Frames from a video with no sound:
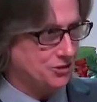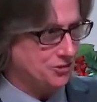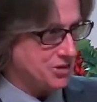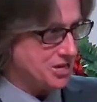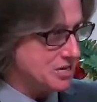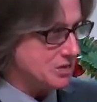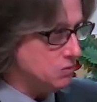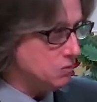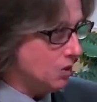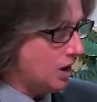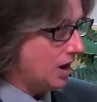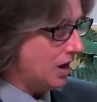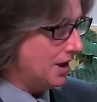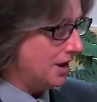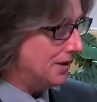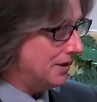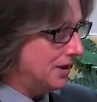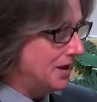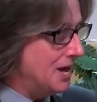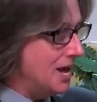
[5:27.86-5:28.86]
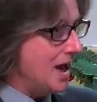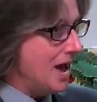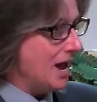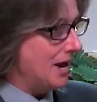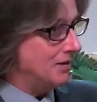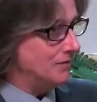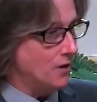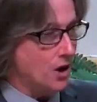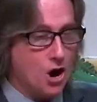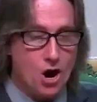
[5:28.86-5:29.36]
the one. Out of
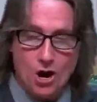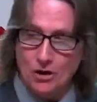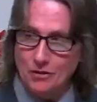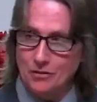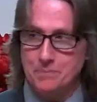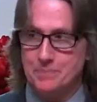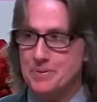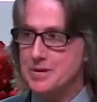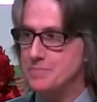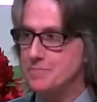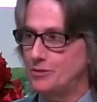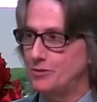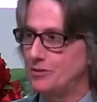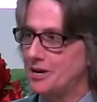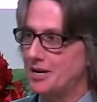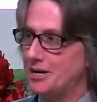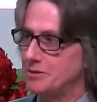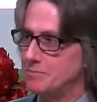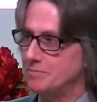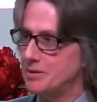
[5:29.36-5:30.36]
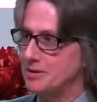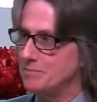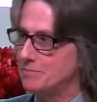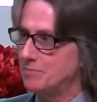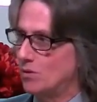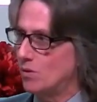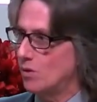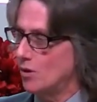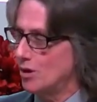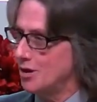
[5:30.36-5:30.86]
all the people that had been
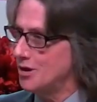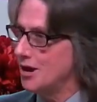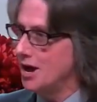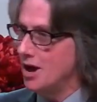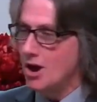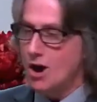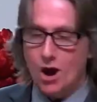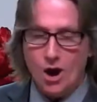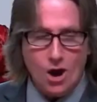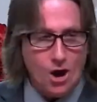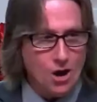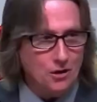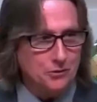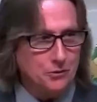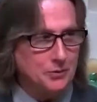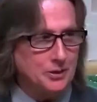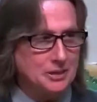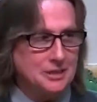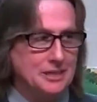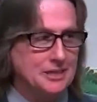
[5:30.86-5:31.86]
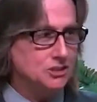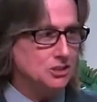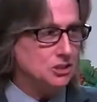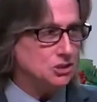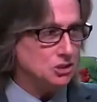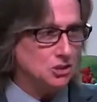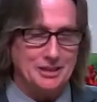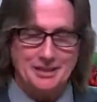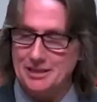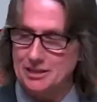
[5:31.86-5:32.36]
born, all the religious
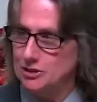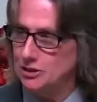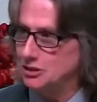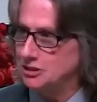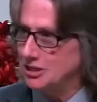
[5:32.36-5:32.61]
leaders,